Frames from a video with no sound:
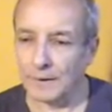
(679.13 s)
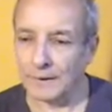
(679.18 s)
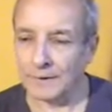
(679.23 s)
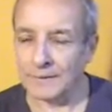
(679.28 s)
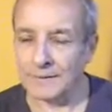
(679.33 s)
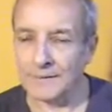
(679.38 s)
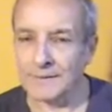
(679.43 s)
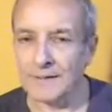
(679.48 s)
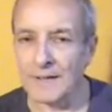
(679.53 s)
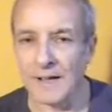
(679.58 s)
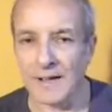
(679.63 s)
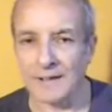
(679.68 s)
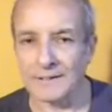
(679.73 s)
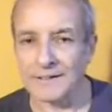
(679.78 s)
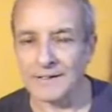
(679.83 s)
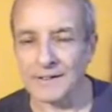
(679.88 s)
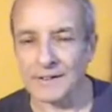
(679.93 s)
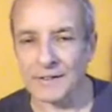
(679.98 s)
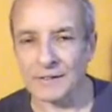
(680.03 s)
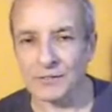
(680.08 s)

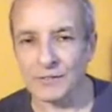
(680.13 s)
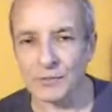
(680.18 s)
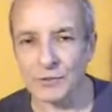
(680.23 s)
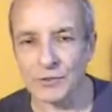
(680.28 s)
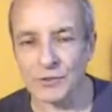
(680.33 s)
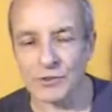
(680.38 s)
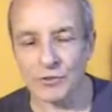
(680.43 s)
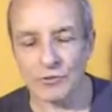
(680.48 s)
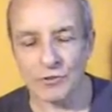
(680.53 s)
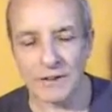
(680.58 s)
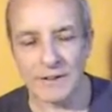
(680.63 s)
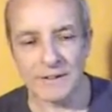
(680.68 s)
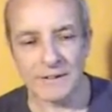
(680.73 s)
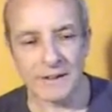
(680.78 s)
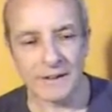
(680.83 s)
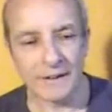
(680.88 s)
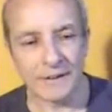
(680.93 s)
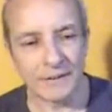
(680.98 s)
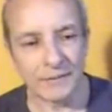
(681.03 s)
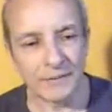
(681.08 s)
Intensely
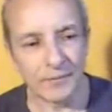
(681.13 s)
frustrating.